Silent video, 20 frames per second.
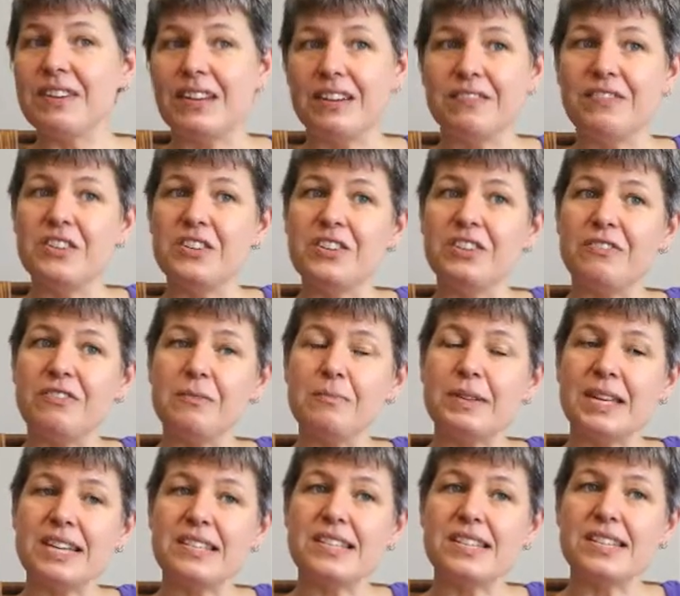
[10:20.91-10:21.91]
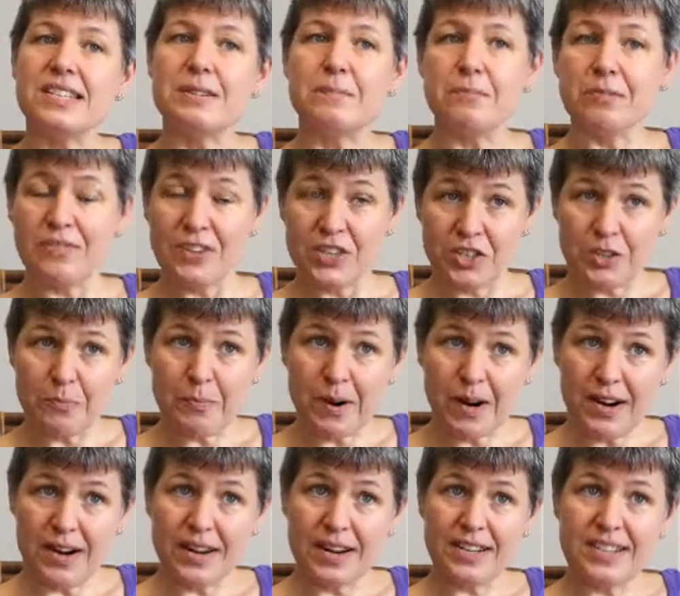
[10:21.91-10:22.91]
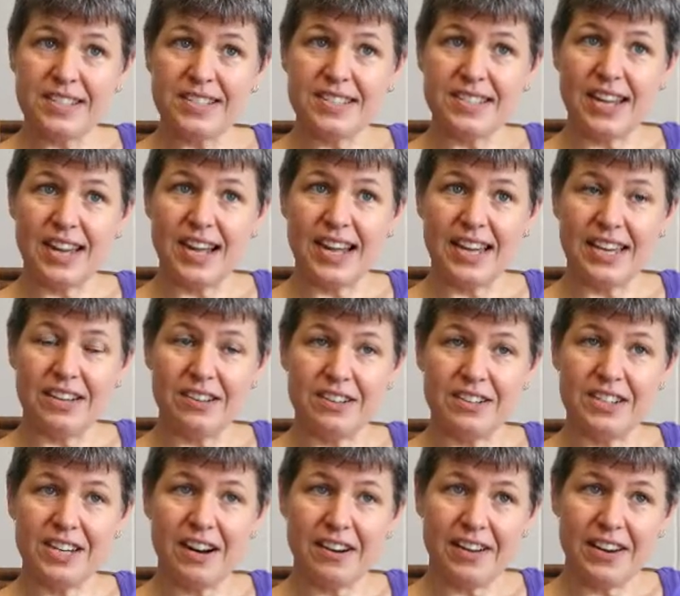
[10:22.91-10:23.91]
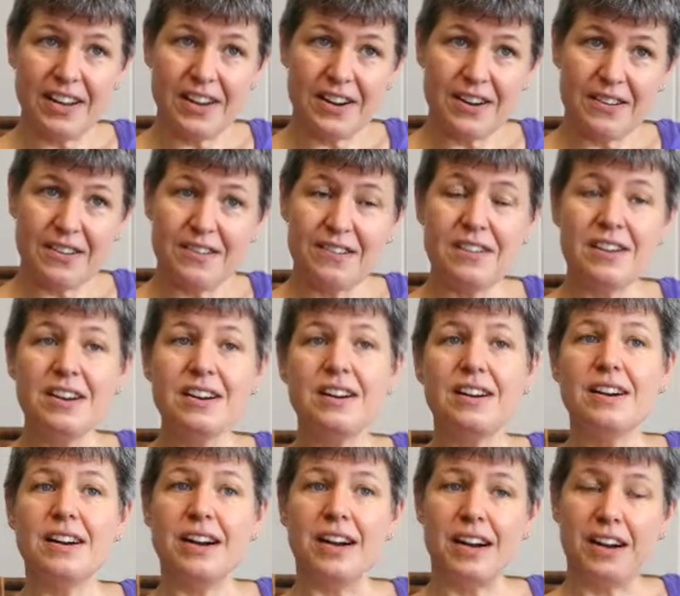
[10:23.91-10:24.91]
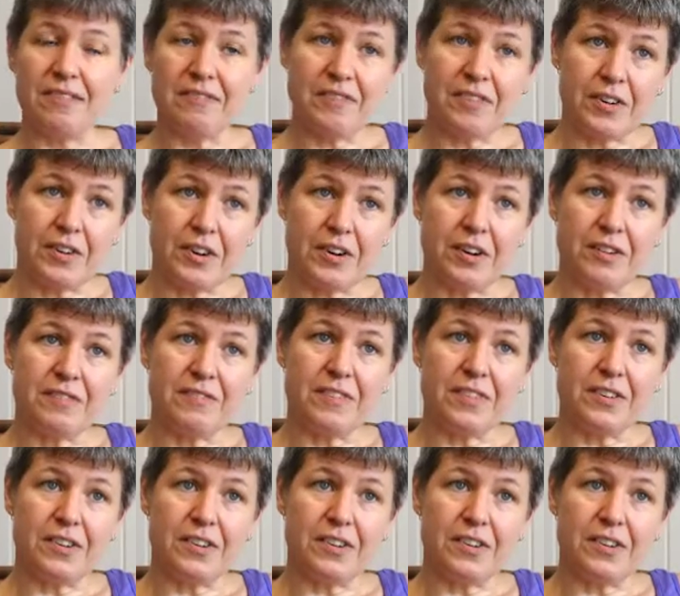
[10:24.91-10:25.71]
in a few different places, in provincial parks in Ontario, for